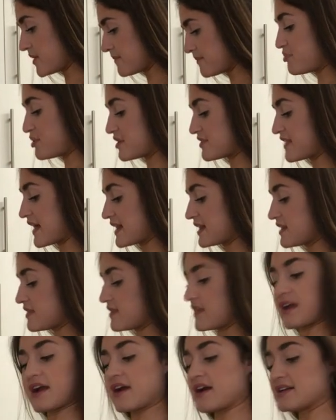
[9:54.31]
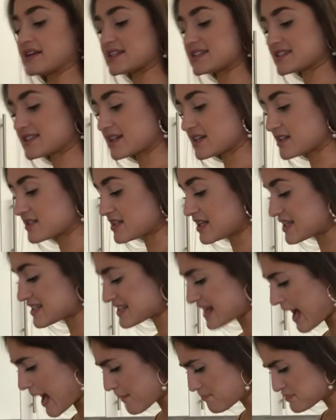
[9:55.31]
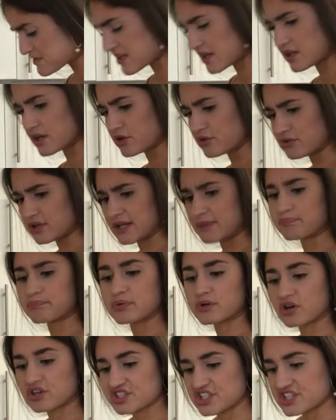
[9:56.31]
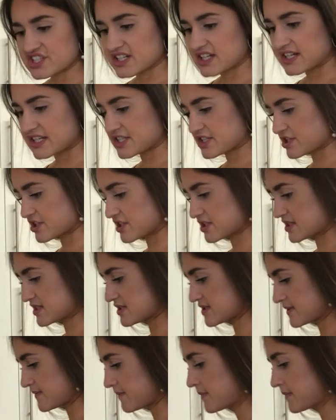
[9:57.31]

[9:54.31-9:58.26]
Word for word: put that in there and it's gonna taste absolutely bloody delicious.